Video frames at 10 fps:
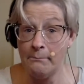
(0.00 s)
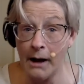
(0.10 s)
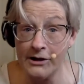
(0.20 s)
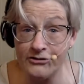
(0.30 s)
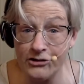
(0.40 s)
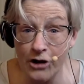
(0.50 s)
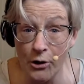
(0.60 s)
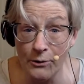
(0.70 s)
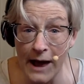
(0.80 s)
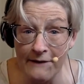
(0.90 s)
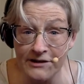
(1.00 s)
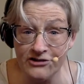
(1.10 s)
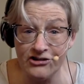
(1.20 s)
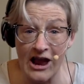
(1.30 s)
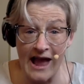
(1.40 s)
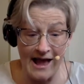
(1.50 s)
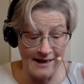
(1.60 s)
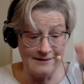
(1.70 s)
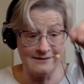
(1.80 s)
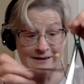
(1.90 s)
But you don't have a
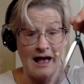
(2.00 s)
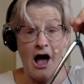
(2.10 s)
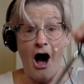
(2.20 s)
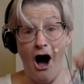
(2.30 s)
chance,